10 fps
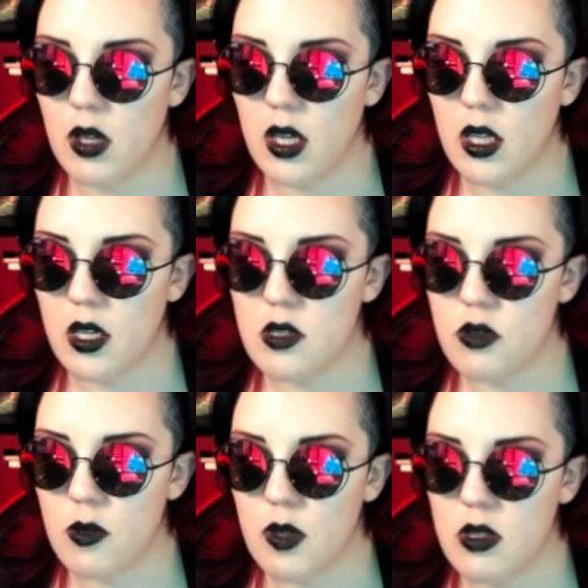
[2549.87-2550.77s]
But I like
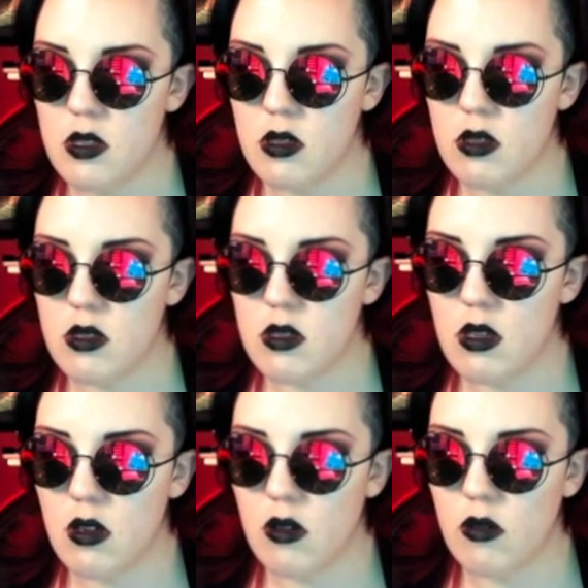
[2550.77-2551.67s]
streaming,
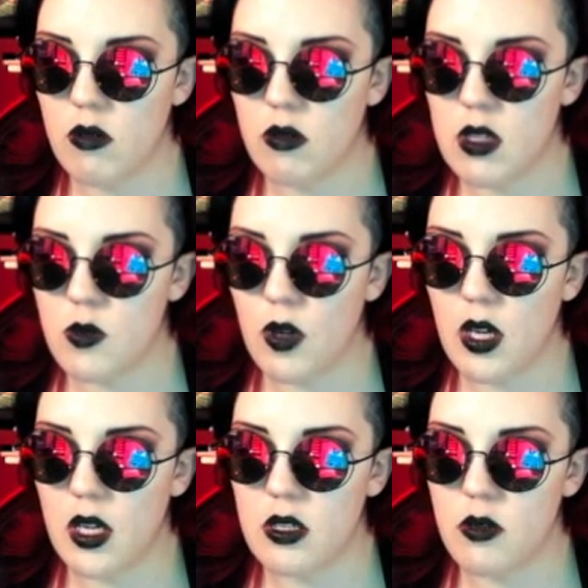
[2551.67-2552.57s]
so that's
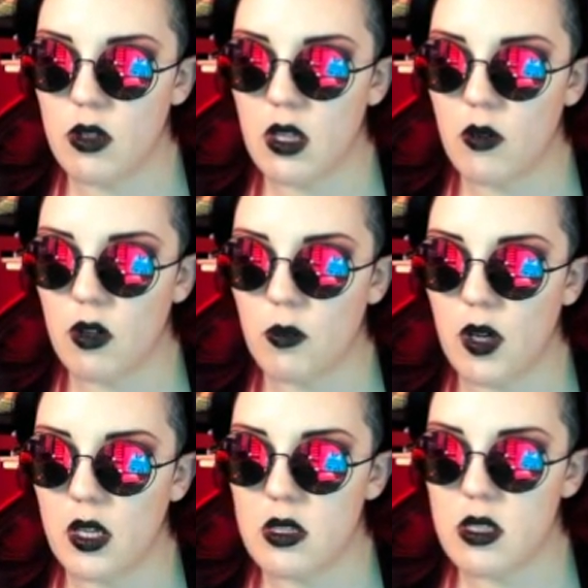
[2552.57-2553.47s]
why I do a lot of
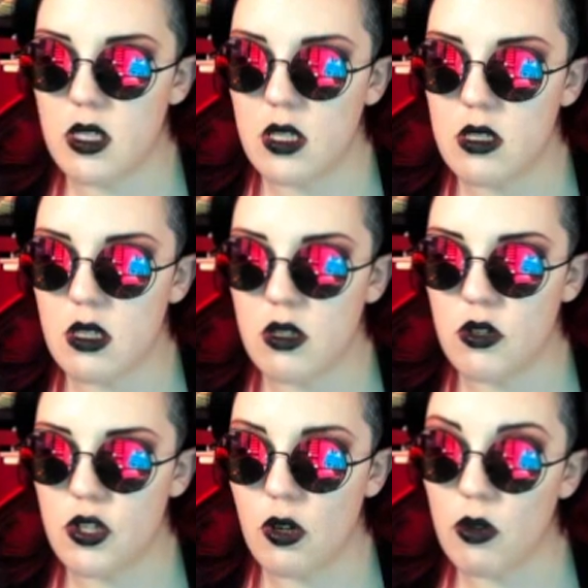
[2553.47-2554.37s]
work behind the scenes and
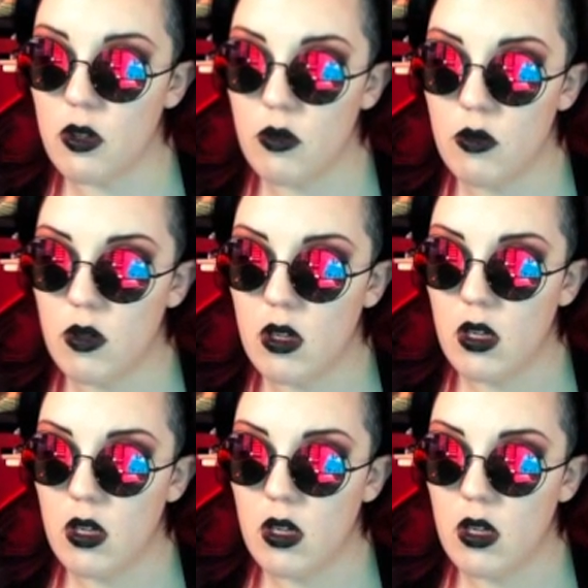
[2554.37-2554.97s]
then show you